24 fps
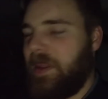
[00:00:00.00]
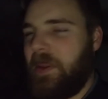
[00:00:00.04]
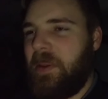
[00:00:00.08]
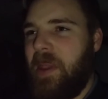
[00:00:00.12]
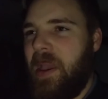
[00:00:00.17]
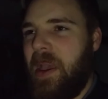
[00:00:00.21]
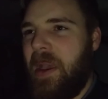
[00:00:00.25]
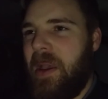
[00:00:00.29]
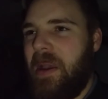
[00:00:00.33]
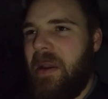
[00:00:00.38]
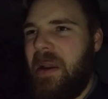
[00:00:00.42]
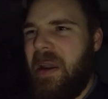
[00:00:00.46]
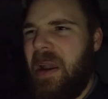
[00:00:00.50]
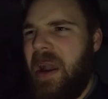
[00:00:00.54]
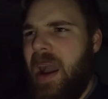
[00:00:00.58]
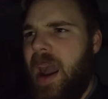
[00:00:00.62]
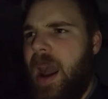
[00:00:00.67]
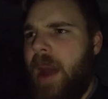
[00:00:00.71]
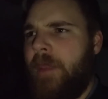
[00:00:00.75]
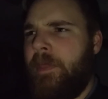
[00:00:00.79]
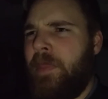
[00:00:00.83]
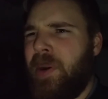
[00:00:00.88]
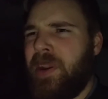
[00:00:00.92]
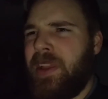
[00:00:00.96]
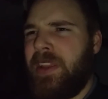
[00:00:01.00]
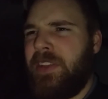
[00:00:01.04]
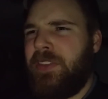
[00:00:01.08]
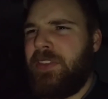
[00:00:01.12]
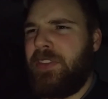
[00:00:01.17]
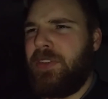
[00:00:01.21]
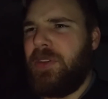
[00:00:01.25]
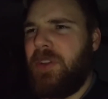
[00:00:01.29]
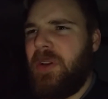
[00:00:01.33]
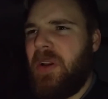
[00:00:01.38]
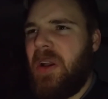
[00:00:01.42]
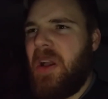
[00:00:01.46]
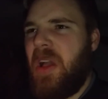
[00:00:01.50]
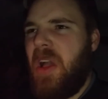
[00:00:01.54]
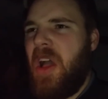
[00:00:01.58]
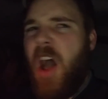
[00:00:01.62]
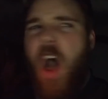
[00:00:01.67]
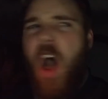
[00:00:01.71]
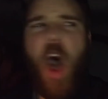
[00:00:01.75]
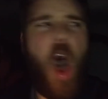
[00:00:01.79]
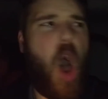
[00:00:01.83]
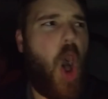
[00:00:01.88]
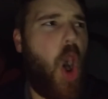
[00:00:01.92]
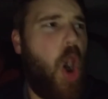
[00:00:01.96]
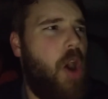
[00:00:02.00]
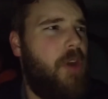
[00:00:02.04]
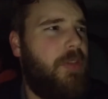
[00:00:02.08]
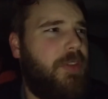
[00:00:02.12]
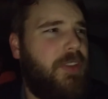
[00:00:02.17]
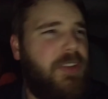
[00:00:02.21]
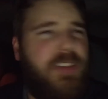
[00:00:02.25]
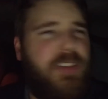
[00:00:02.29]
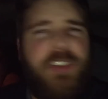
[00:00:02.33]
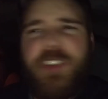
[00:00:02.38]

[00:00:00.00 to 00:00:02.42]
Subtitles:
yeah, I'm bringing it to you on the